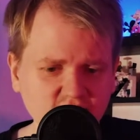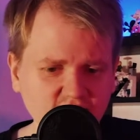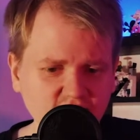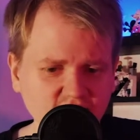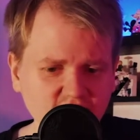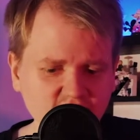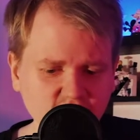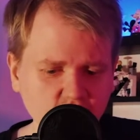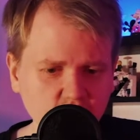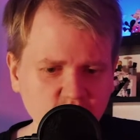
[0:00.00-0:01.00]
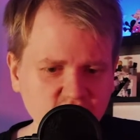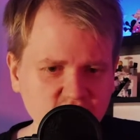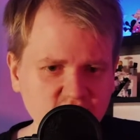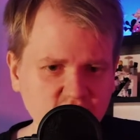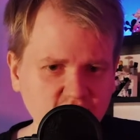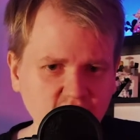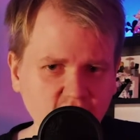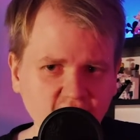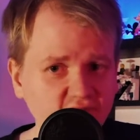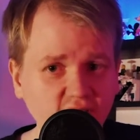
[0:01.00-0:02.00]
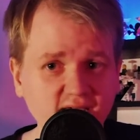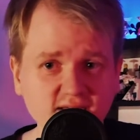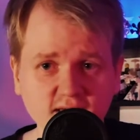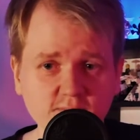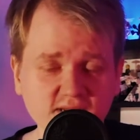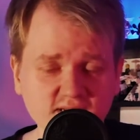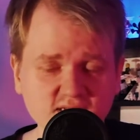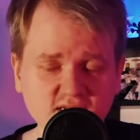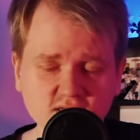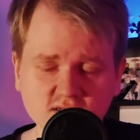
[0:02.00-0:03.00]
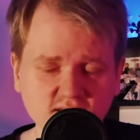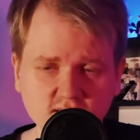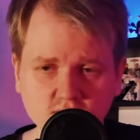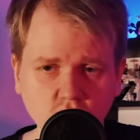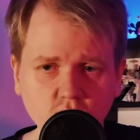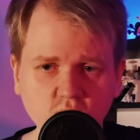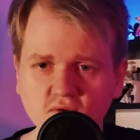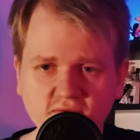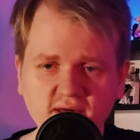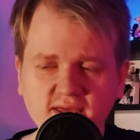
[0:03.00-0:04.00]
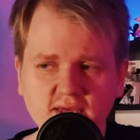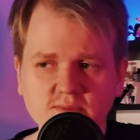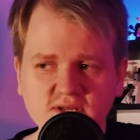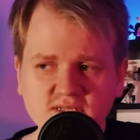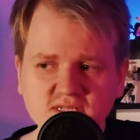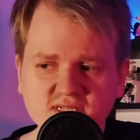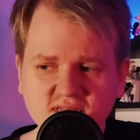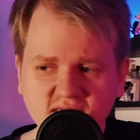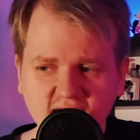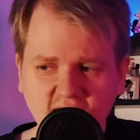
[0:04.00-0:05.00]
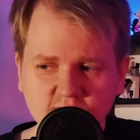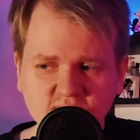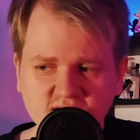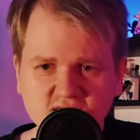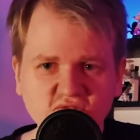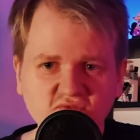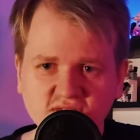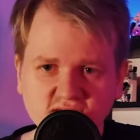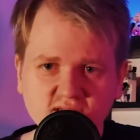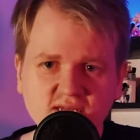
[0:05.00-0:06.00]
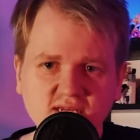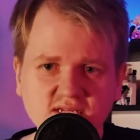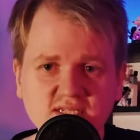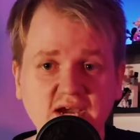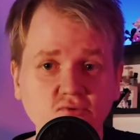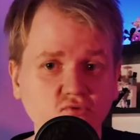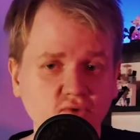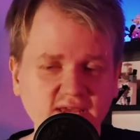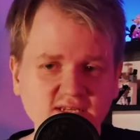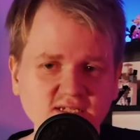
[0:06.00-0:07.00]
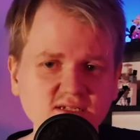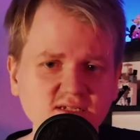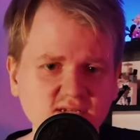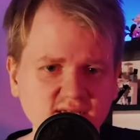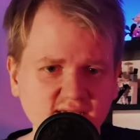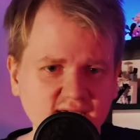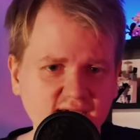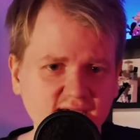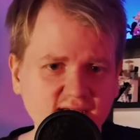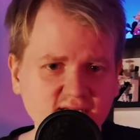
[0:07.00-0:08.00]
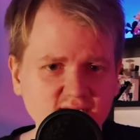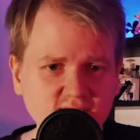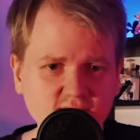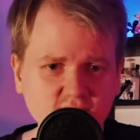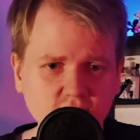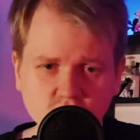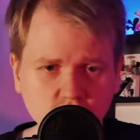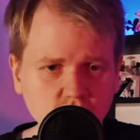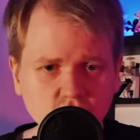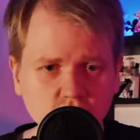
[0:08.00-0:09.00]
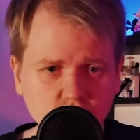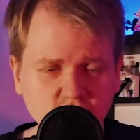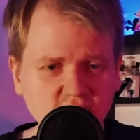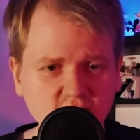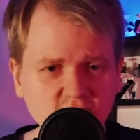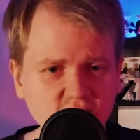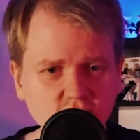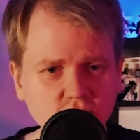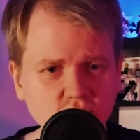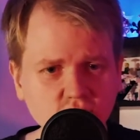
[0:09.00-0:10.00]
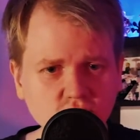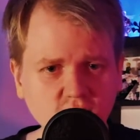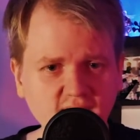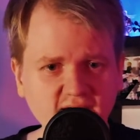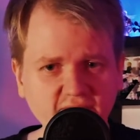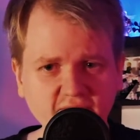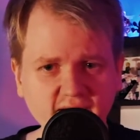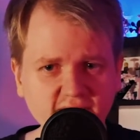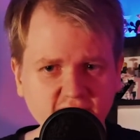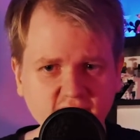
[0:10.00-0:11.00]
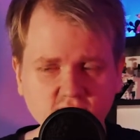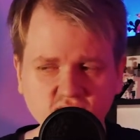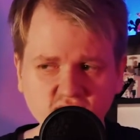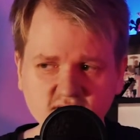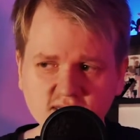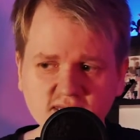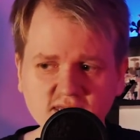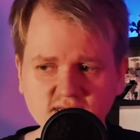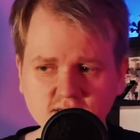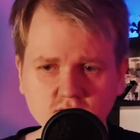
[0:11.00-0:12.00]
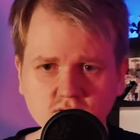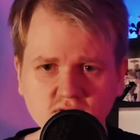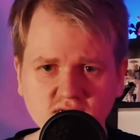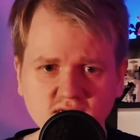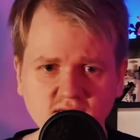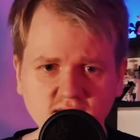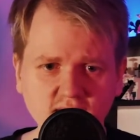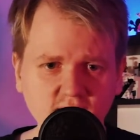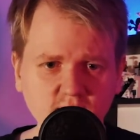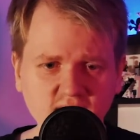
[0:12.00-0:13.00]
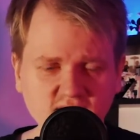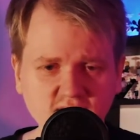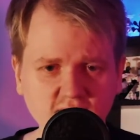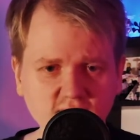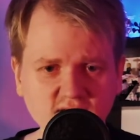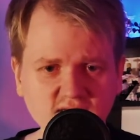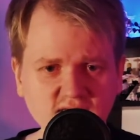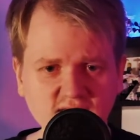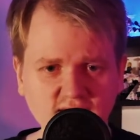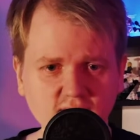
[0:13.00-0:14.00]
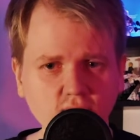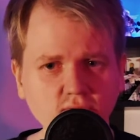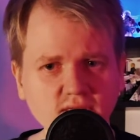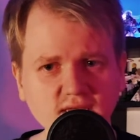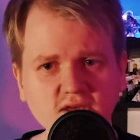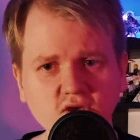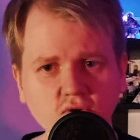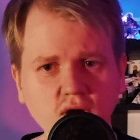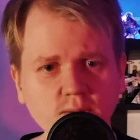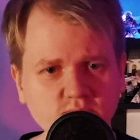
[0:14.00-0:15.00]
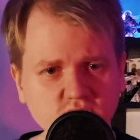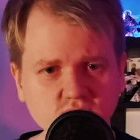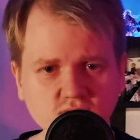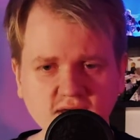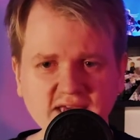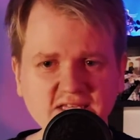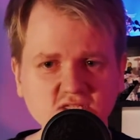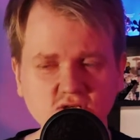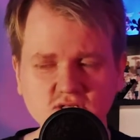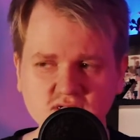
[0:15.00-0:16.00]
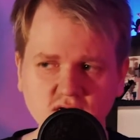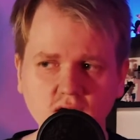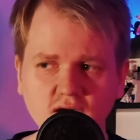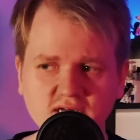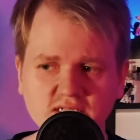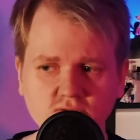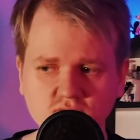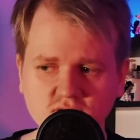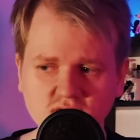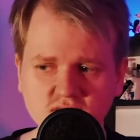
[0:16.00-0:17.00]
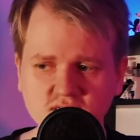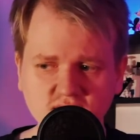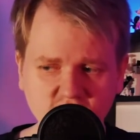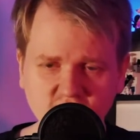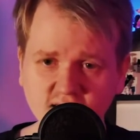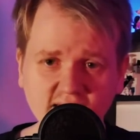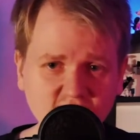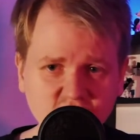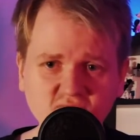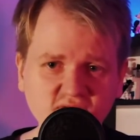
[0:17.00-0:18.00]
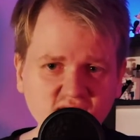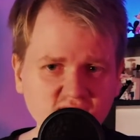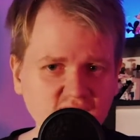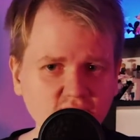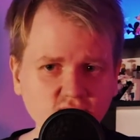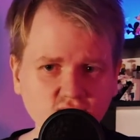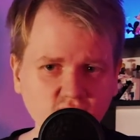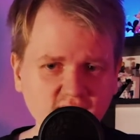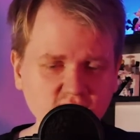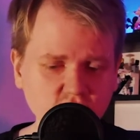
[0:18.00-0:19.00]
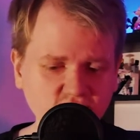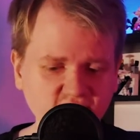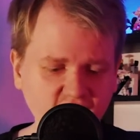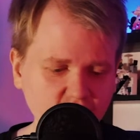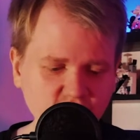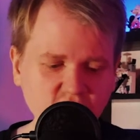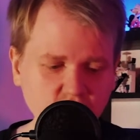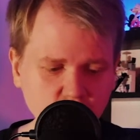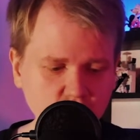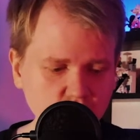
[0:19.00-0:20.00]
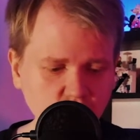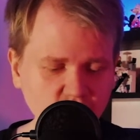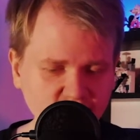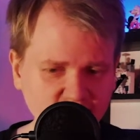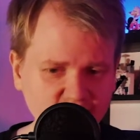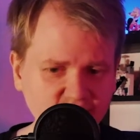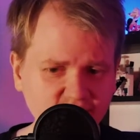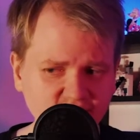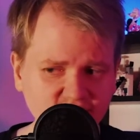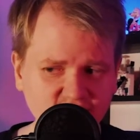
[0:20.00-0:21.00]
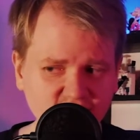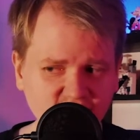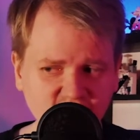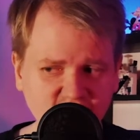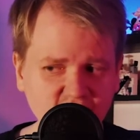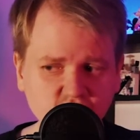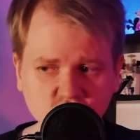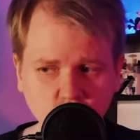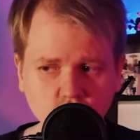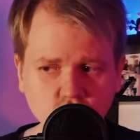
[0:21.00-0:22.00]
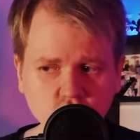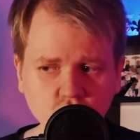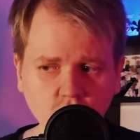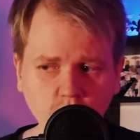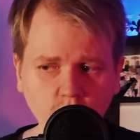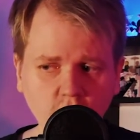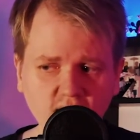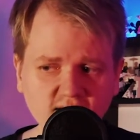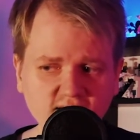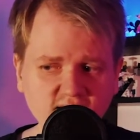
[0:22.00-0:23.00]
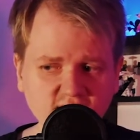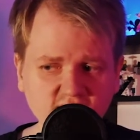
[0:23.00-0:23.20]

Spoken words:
Kirby's flying abilities, the normal flying abilities, have been severely downgraded. And he used to like fly around freely in 2D, but in 3D he can only go up to a certain height, which is a severe downgrade of how he used to work. And I think that would also apply